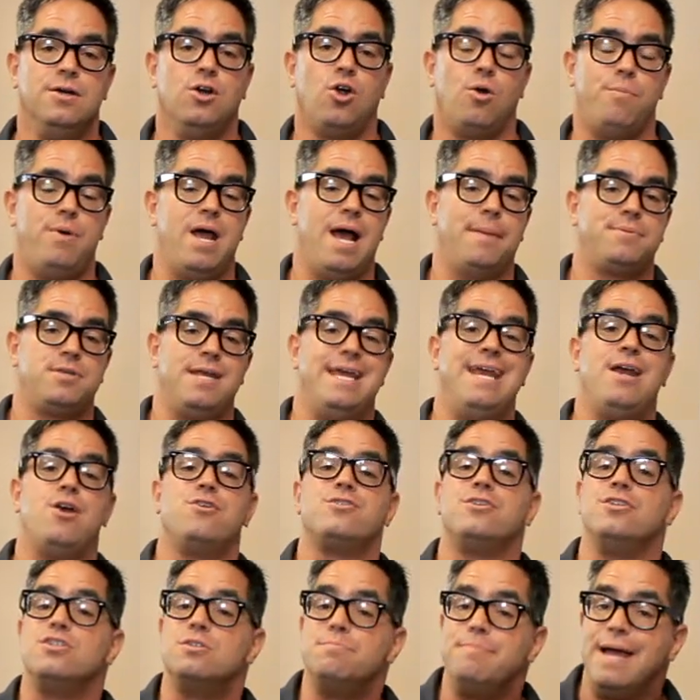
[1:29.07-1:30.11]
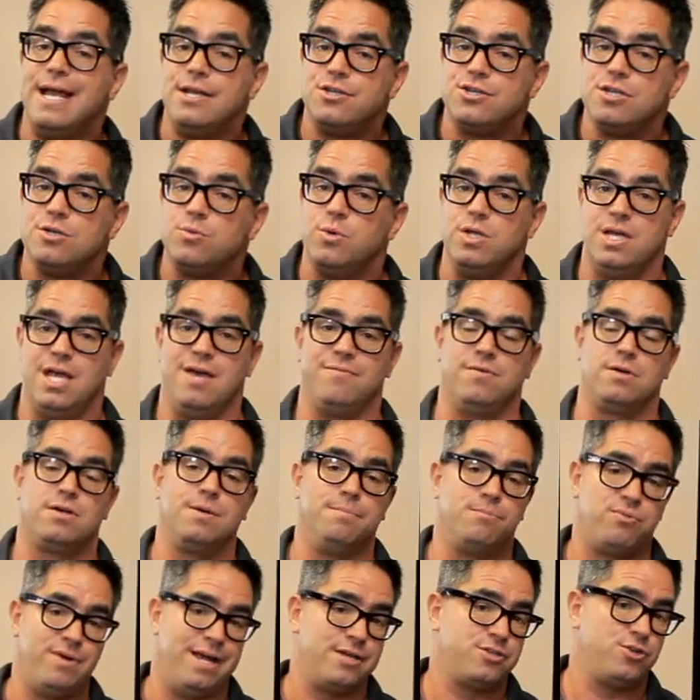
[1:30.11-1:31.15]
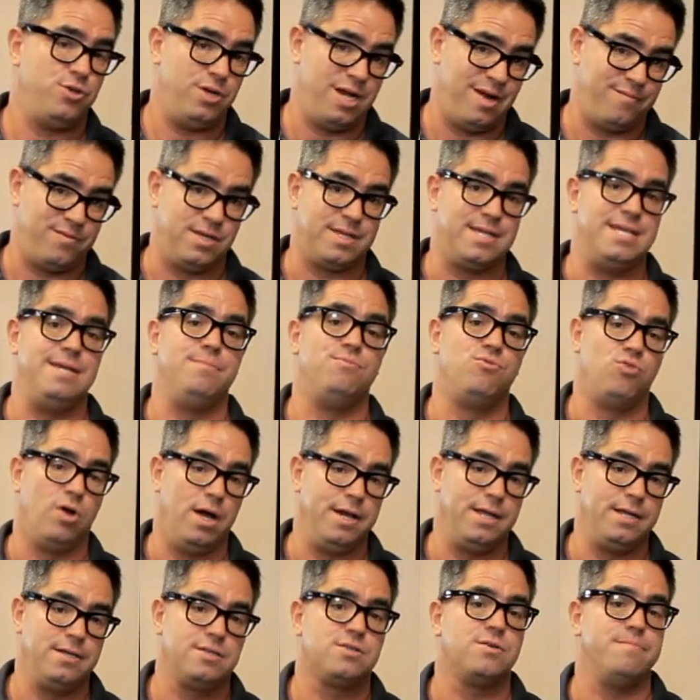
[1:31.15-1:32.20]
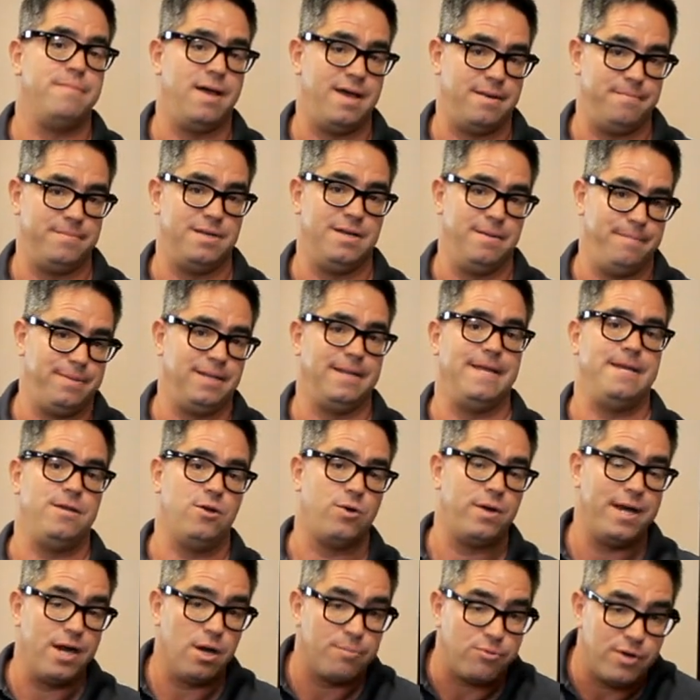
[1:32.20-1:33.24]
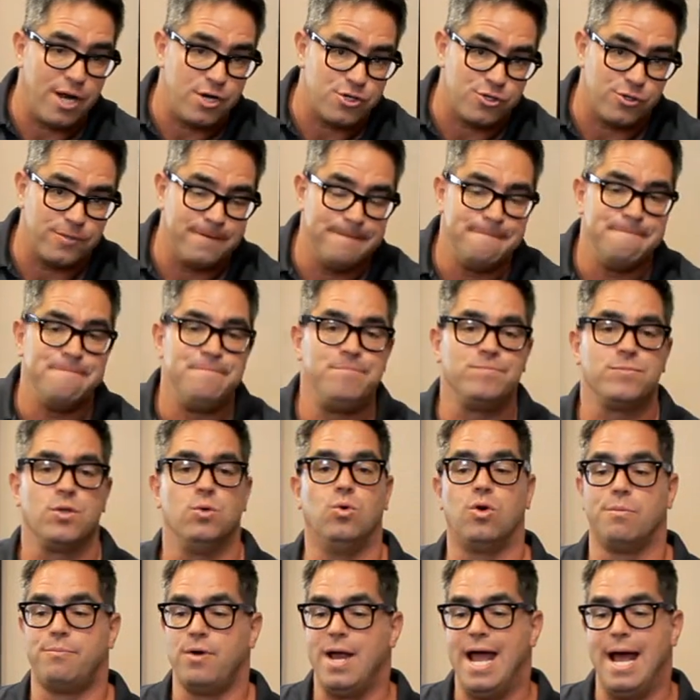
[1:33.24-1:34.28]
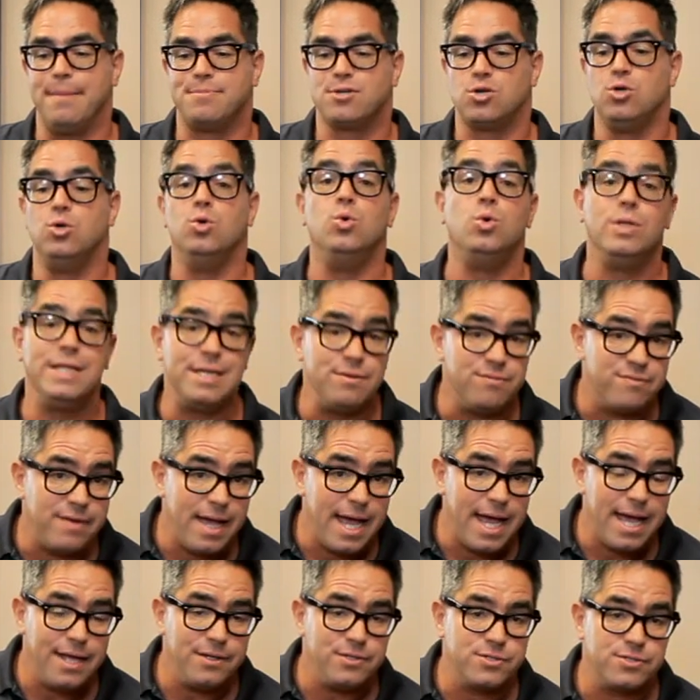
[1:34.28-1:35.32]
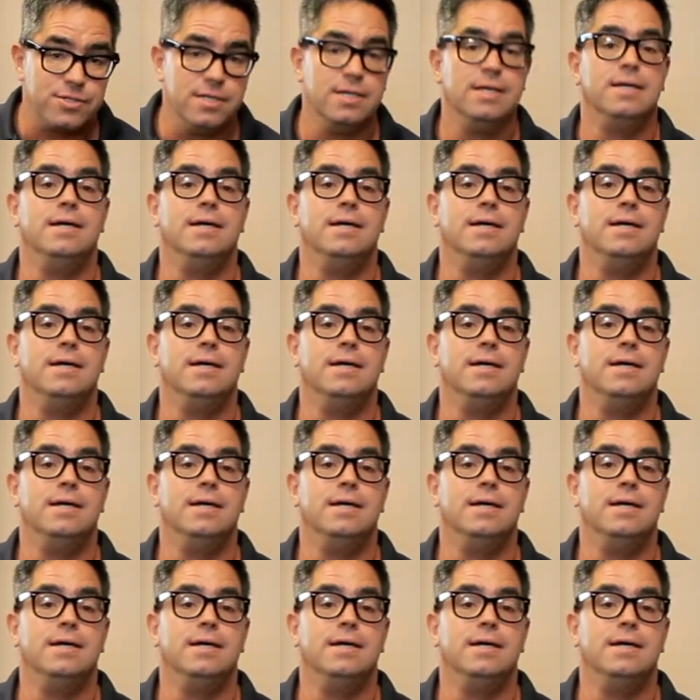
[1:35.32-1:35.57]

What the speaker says: or perhaps air suspension, where you have a compressor you have to keep running to manipulate your air pressure, or perhaps cooling fans,